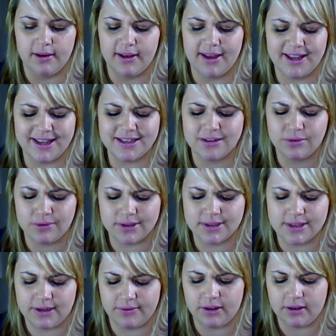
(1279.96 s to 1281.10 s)
I guess it was
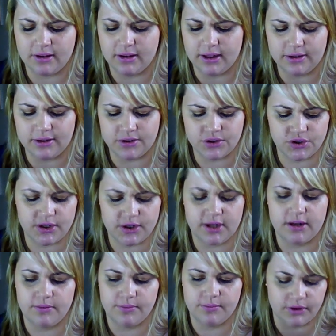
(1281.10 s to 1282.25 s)
definitely the lightest
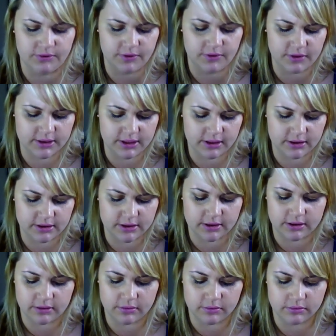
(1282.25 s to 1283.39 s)
shade, as far as I can
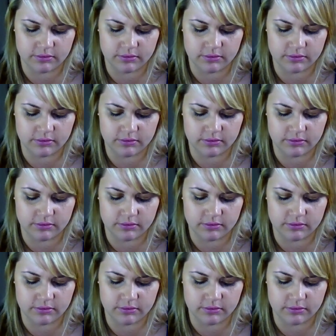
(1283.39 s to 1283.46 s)
tell.